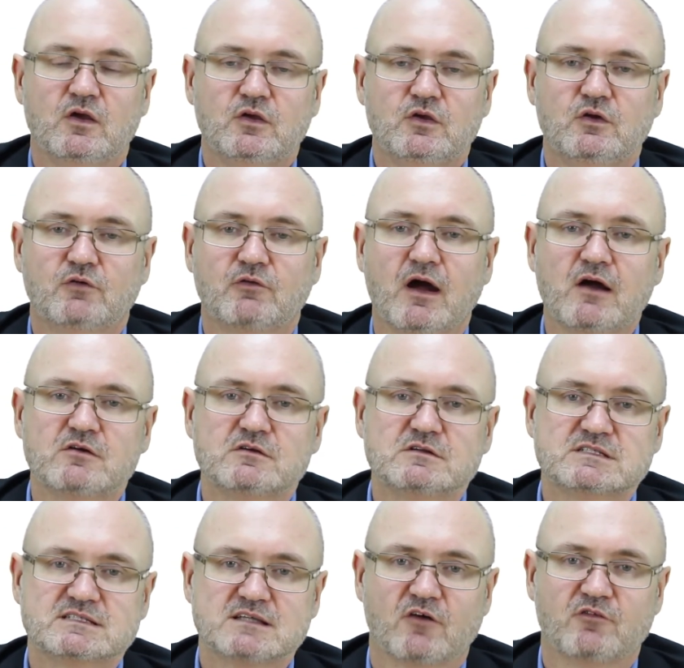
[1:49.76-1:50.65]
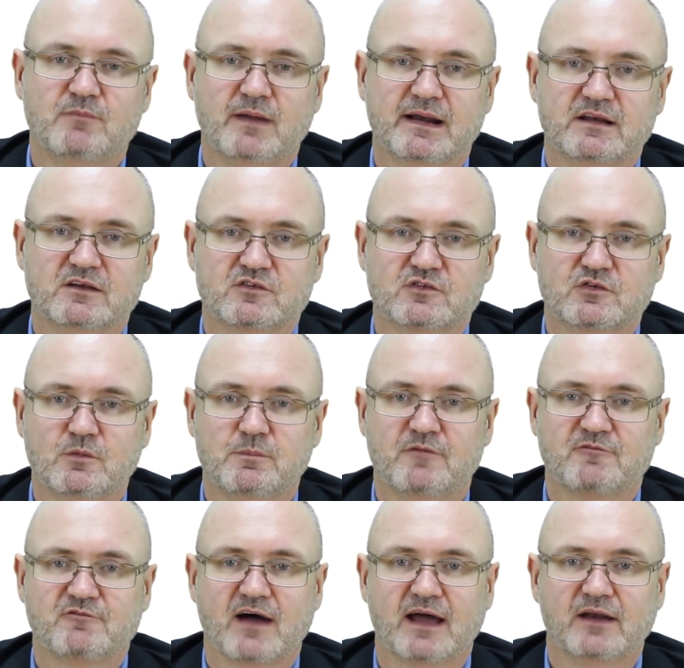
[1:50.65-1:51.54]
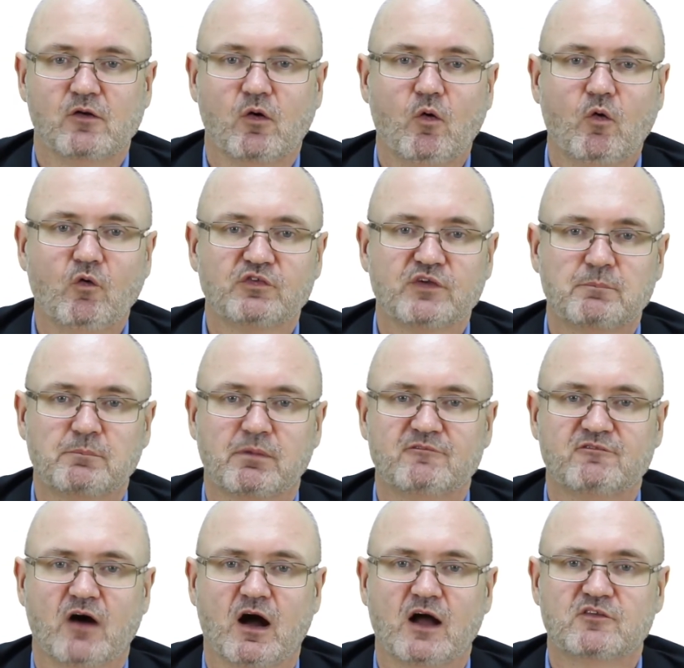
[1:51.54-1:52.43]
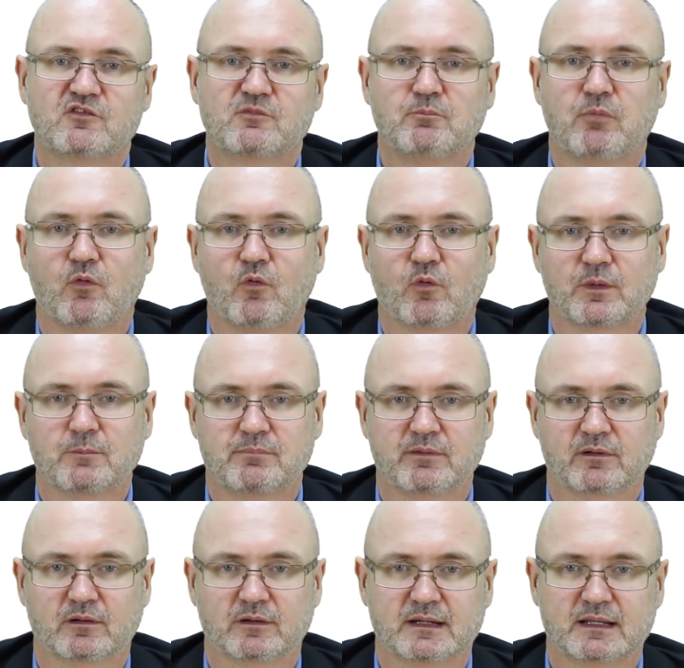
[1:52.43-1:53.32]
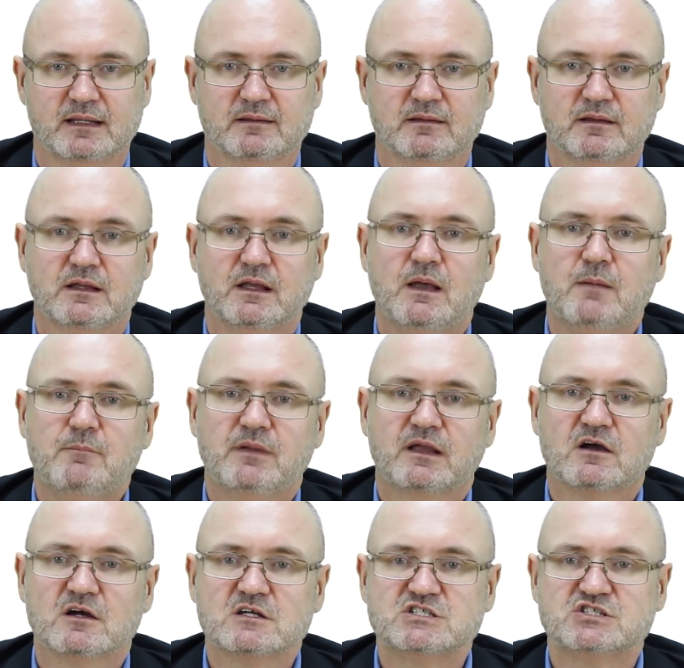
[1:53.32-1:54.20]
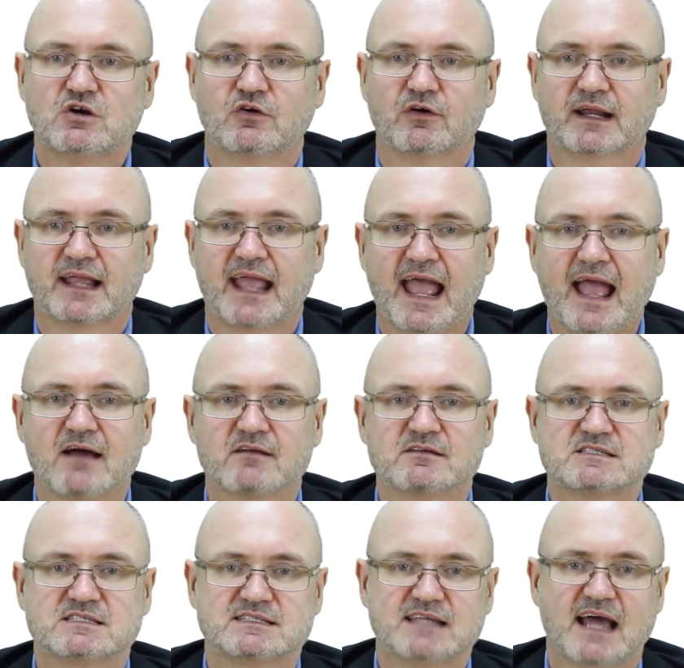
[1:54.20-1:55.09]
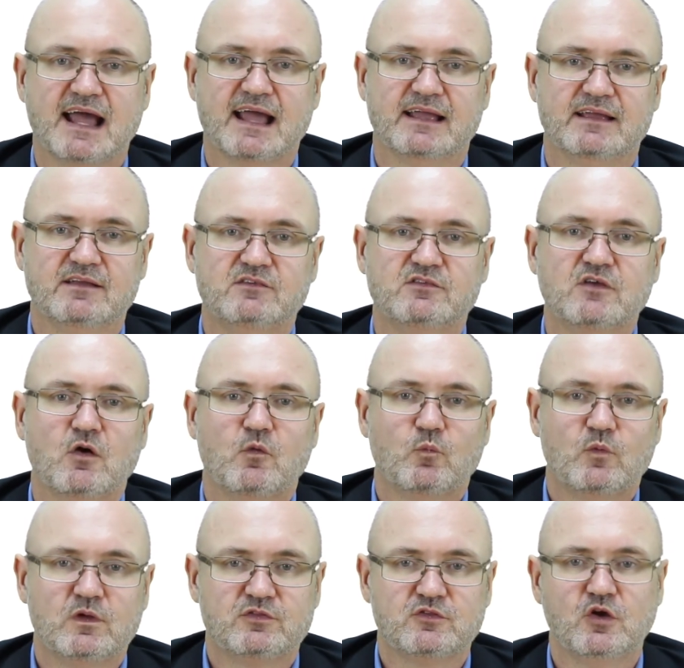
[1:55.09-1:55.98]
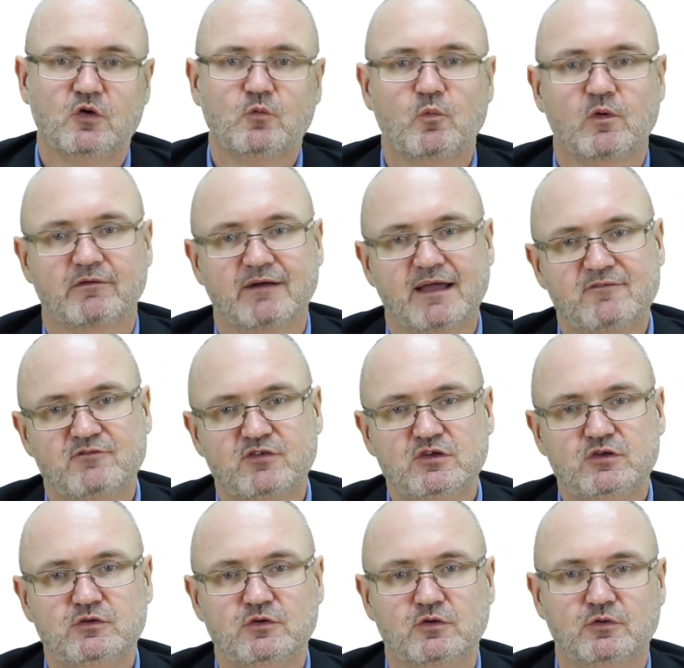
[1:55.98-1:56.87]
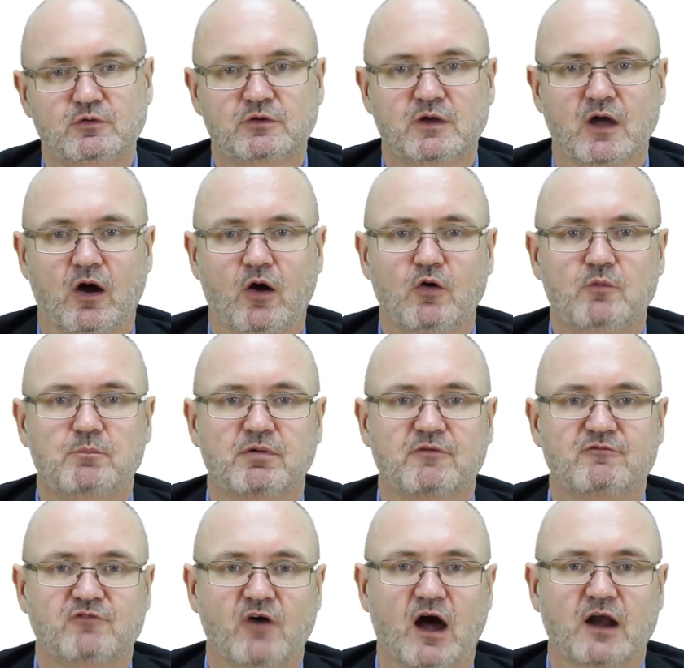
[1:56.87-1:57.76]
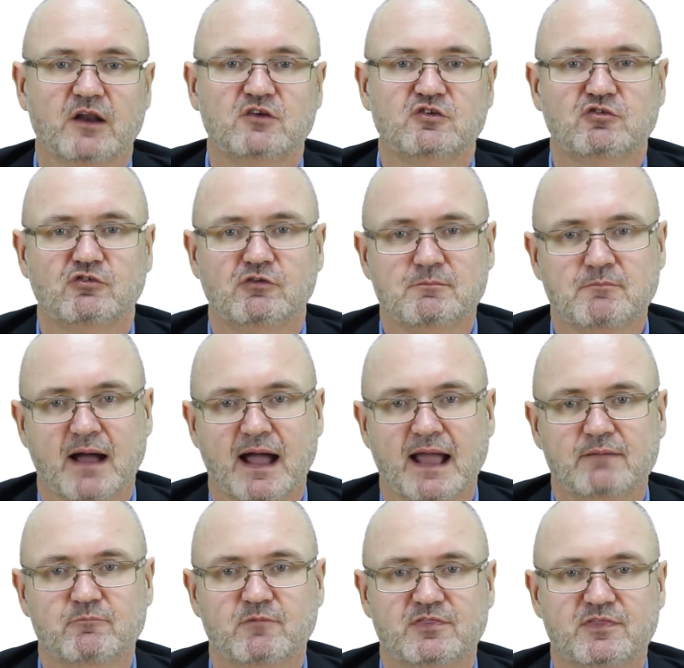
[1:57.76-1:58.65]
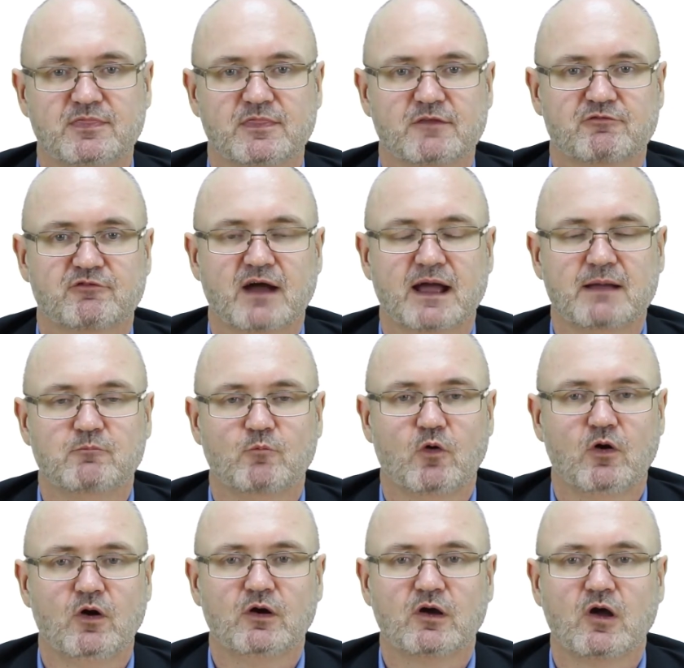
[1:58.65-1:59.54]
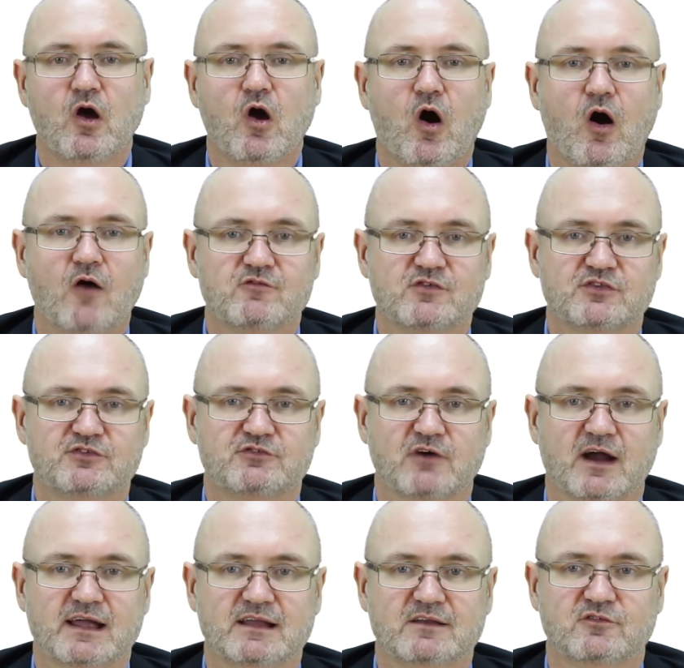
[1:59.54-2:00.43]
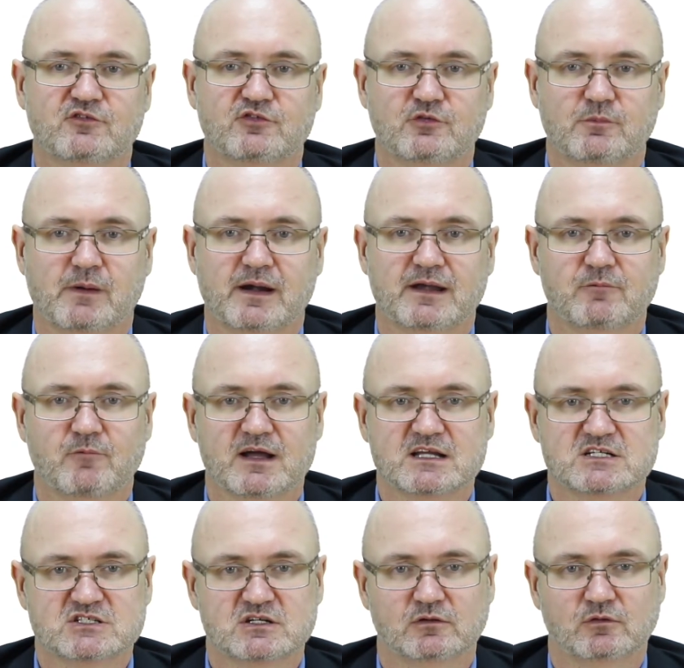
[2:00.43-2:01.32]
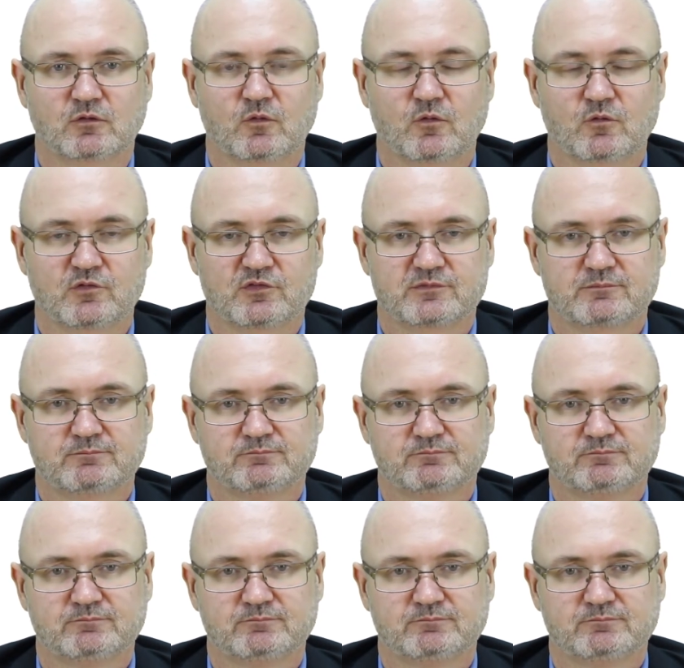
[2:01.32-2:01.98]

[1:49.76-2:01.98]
Your own self-managed super fund also provides portability, because your account stays with you wherever you go, provided you remain within the framework of Australian superannuation laws.